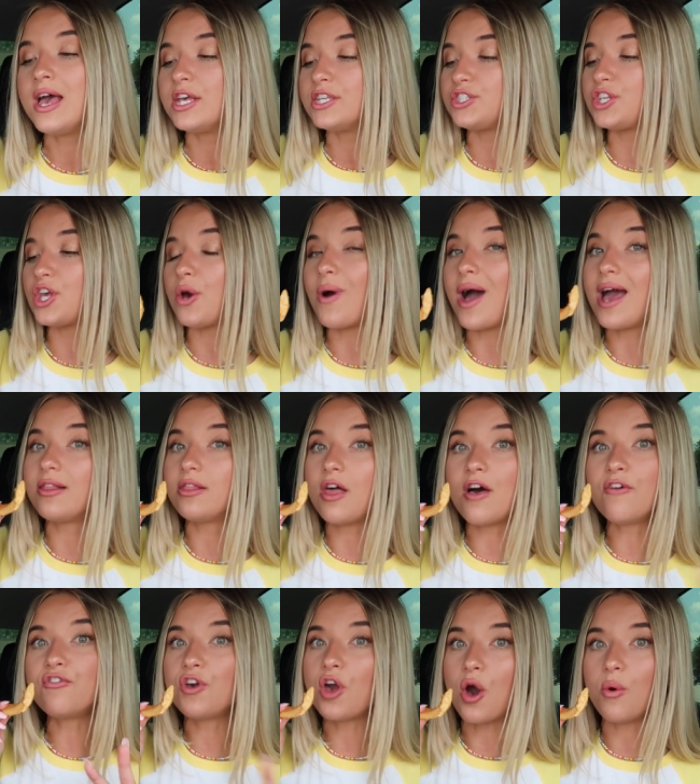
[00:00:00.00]
So I
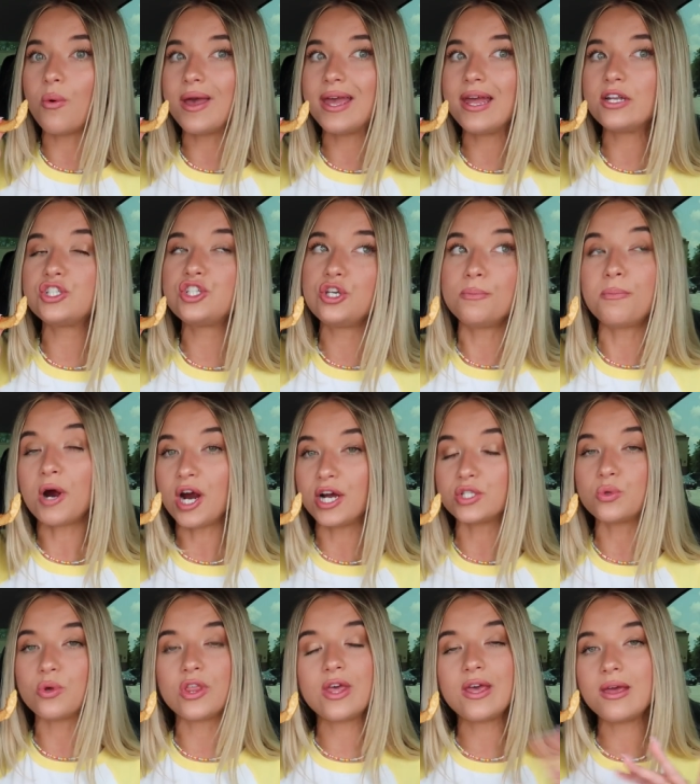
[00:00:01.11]
love going to
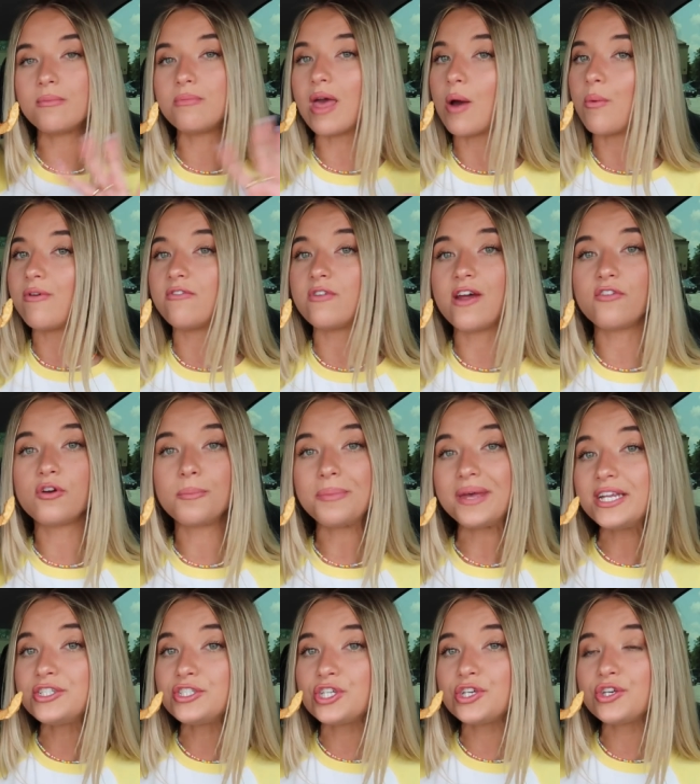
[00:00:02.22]
parks with him that we've never
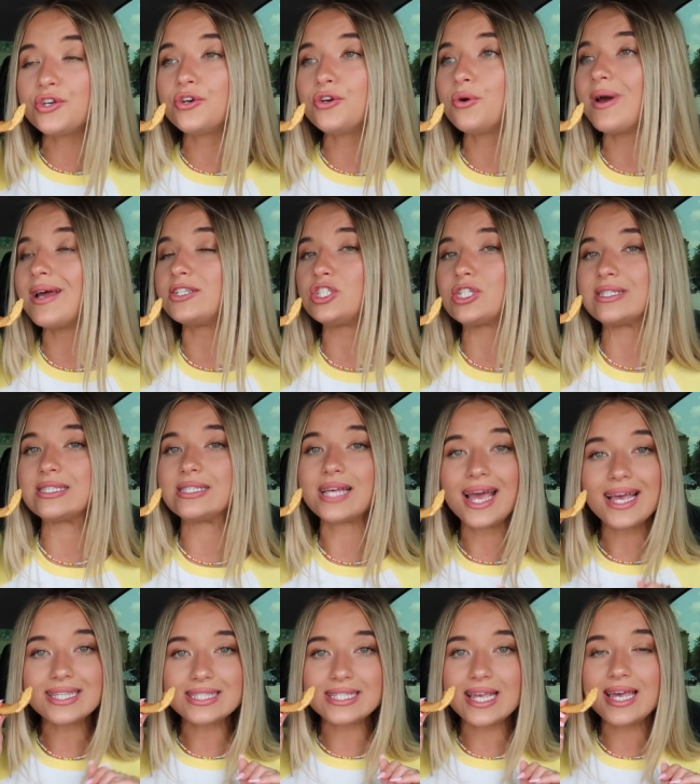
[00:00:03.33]
been to and just
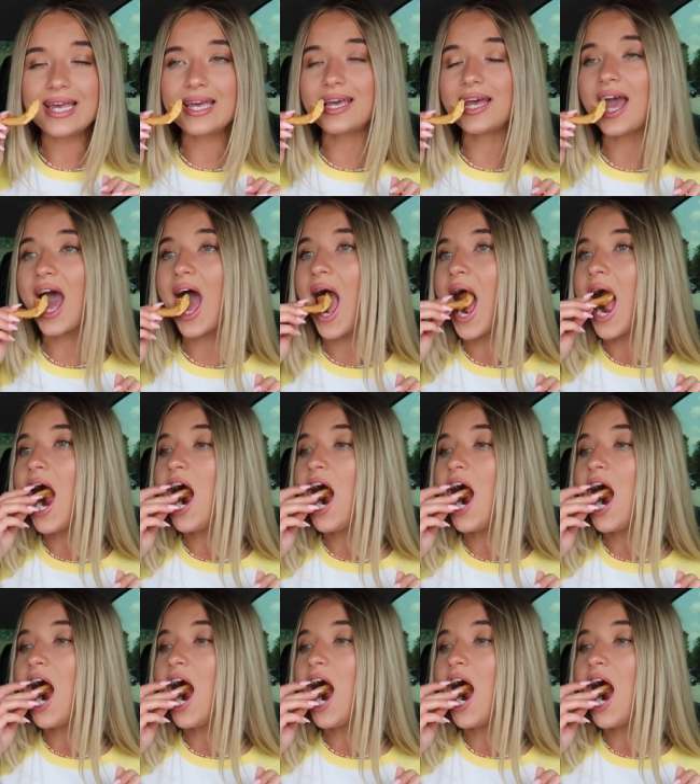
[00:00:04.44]
sightseeing.